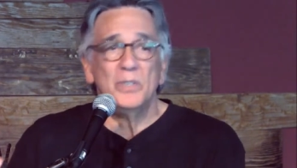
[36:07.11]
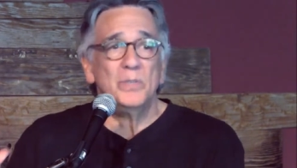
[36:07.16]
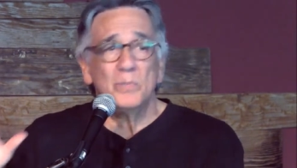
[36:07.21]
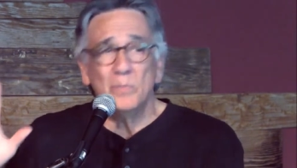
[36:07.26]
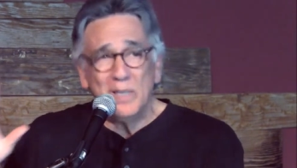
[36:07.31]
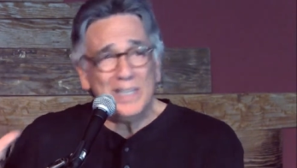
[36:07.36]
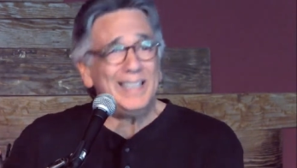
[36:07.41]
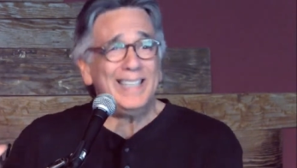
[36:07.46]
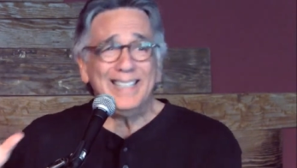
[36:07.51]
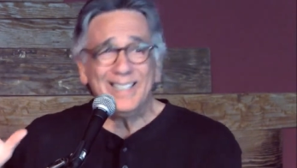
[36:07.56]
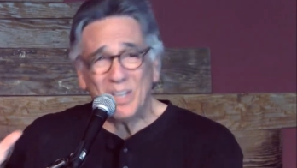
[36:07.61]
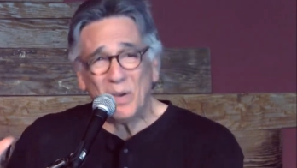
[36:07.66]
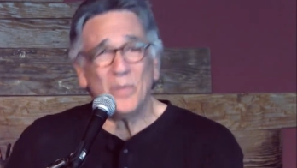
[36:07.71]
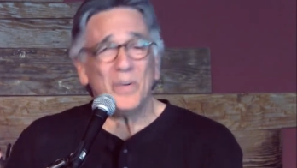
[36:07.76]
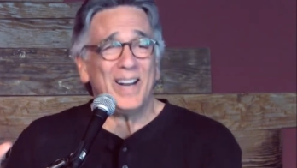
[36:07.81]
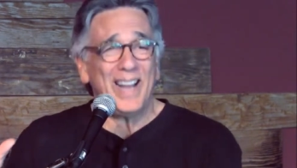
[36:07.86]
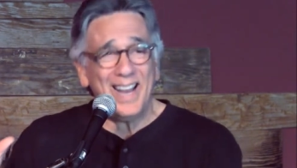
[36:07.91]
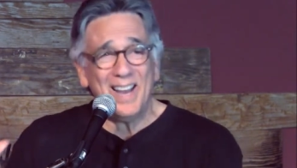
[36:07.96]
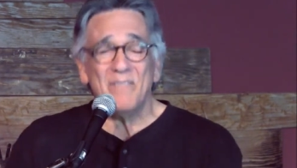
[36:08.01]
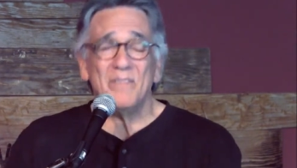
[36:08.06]
you really
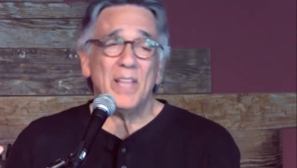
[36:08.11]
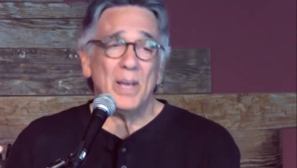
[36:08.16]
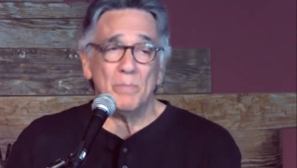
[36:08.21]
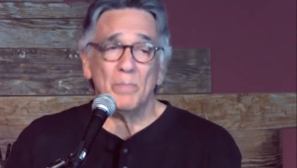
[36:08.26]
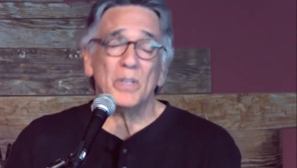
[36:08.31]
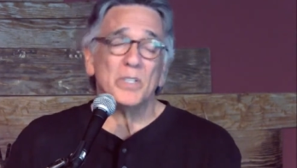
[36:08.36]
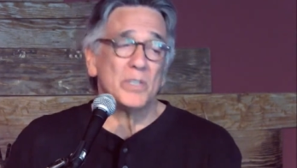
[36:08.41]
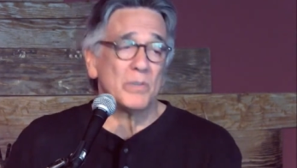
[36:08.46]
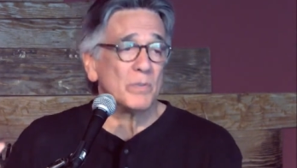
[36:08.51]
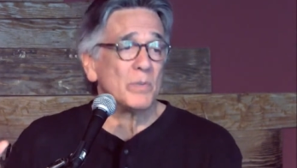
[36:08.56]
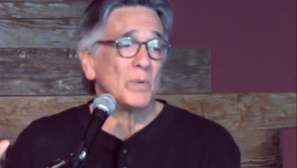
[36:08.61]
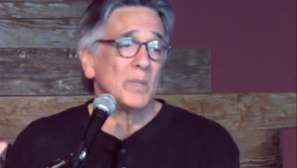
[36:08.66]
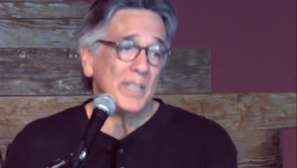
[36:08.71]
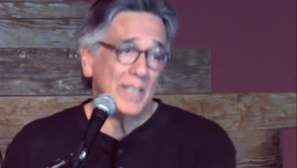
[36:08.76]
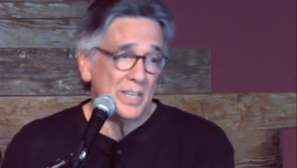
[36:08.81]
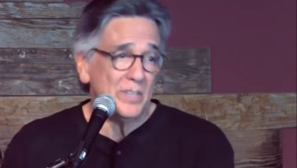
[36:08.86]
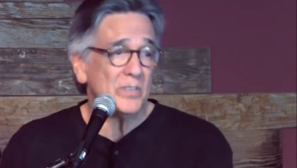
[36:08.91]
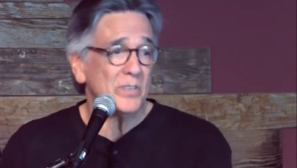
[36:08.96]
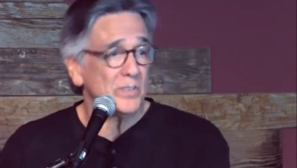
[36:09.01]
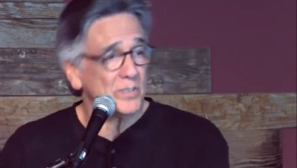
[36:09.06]
don't have that much of a
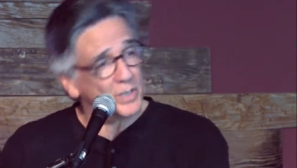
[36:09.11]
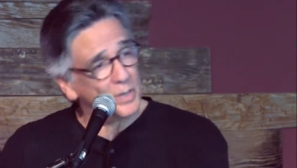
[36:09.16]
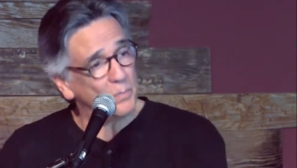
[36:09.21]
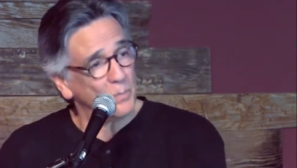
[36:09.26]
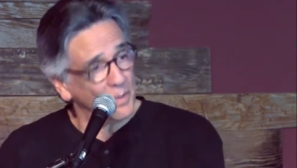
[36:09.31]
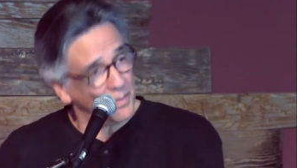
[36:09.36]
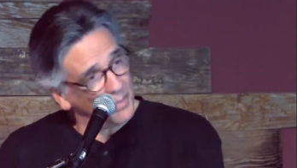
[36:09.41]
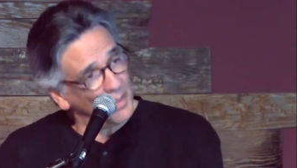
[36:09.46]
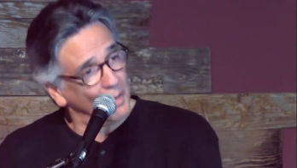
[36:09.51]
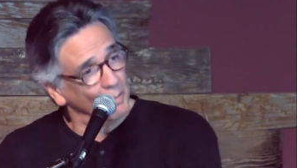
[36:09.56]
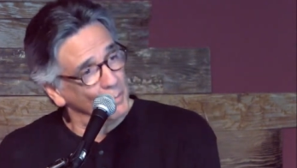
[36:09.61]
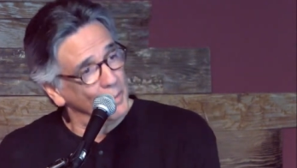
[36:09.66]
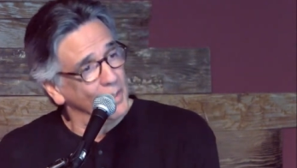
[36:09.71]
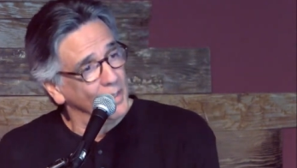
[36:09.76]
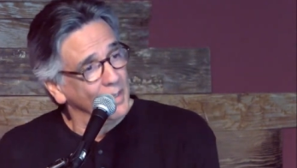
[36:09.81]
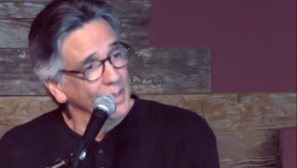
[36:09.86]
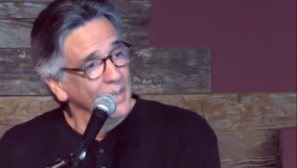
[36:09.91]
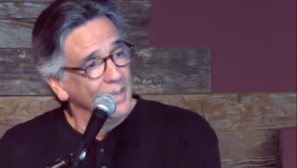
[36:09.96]
relationship with them.